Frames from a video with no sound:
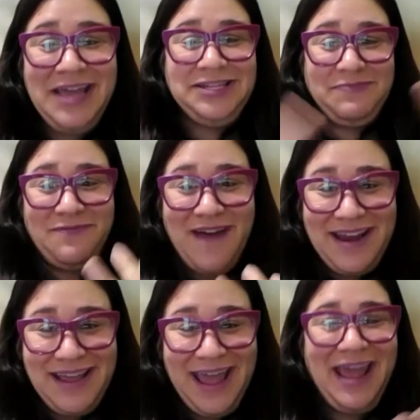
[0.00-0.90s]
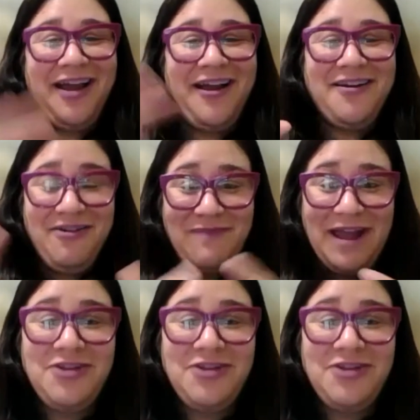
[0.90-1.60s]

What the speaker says: to provide care, right?